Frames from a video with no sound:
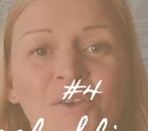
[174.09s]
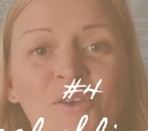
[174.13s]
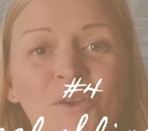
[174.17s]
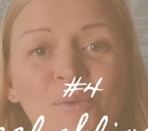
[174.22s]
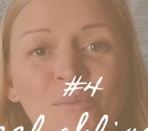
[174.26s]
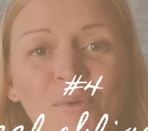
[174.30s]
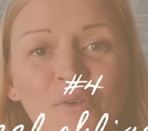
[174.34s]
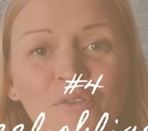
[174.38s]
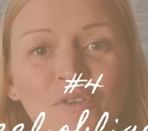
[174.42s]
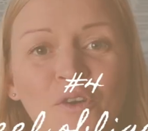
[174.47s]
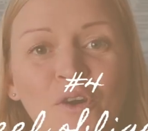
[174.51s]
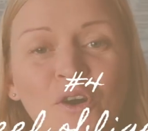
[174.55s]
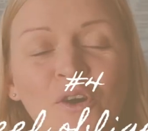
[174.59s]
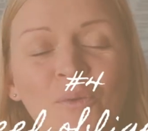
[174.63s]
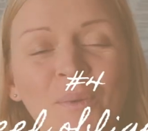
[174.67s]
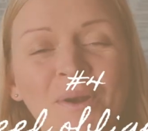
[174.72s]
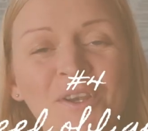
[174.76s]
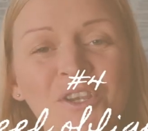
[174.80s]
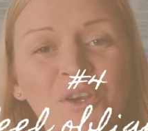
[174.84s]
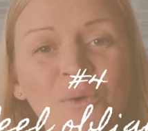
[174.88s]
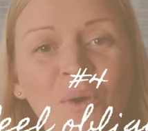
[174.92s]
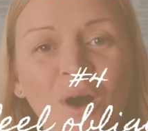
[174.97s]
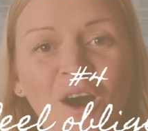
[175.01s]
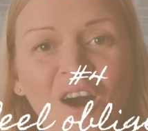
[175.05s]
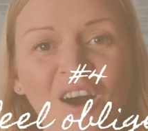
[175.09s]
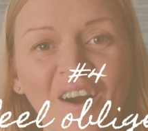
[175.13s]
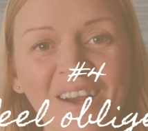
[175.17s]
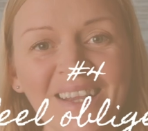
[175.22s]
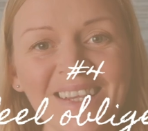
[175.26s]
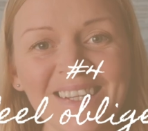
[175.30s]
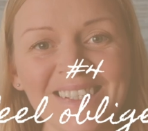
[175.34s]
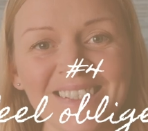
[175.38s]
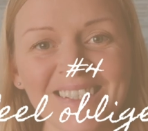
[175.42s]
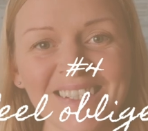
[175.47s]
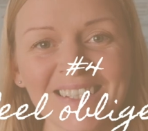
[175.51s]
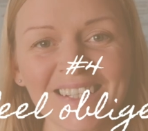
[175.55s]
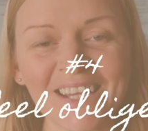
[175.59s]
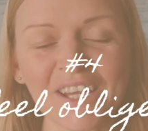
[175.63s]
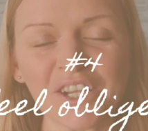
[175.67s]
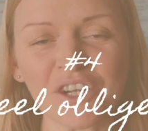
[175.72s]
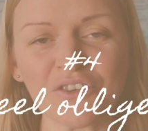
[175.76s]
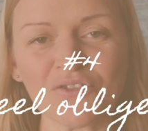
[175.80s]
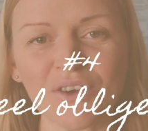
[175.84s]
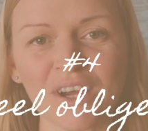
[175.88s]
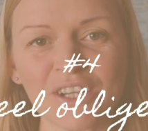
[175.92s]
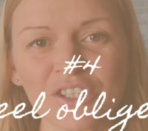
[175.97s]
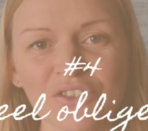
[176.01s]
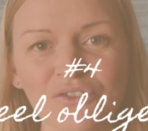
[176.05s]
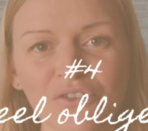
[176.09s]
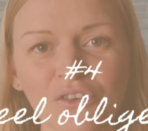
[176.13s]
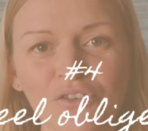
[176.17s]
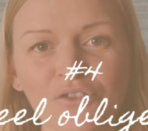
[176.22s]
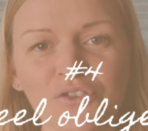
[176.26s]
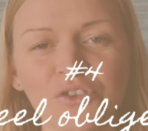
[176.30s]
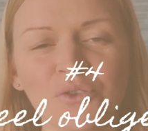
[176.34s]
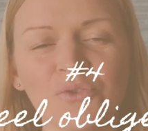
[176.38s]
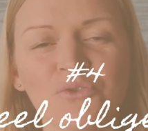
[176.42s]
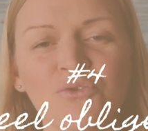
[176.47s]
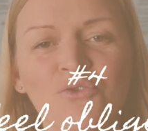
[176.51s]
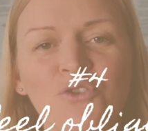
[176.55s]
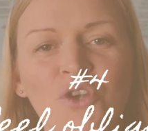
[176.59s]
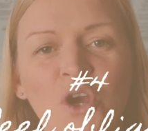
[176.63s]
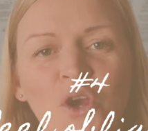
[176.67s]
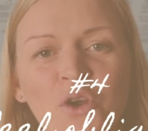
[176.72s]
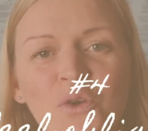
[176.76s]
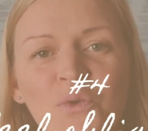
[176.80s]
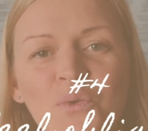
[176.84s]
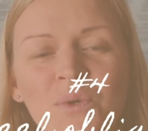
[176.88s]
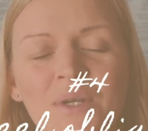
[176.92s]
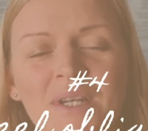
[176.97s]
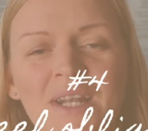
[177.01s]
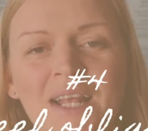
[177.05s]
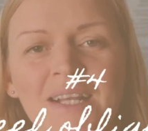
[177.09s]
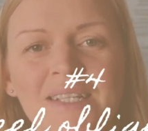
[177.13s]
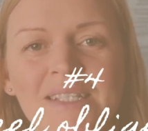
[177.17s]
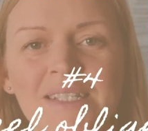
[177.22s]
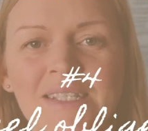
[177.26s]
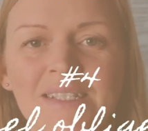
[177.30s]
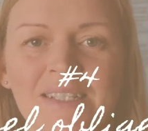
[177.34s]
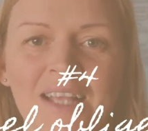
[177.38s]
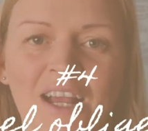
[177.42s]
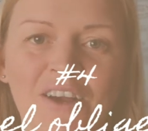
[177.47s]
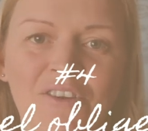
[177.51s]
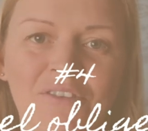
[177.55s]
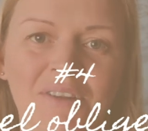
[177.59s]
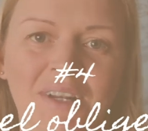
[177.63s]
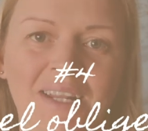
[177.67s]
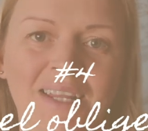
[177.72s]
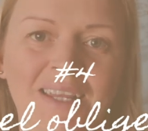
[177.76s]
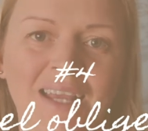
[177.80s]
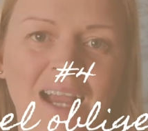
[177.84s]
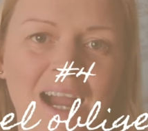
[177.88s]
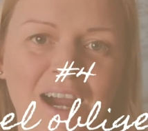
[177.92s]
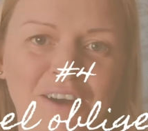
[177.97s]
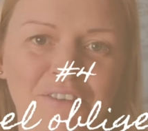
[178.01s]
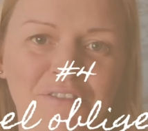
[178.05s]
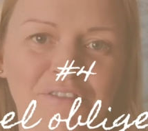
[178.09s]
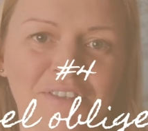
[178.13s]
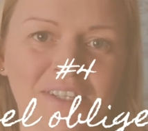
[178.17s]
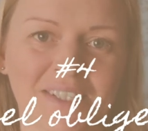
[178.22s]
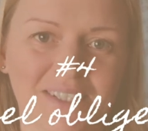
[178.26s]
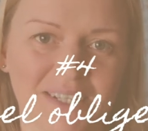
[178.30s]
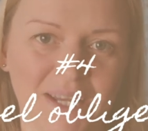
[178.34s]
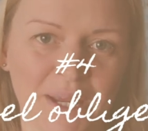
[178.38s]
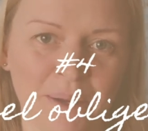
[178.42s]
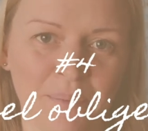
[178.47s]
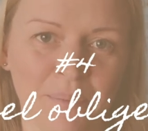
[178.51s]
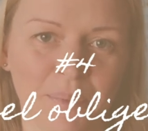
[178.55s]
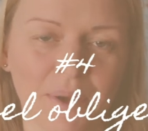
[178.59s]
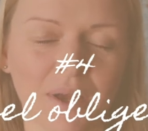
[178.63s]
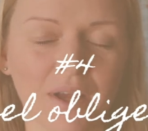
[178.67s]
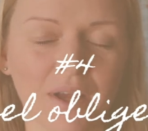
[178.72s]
Number four, when you are eating in a restaurant, you don't necessarily have to tip.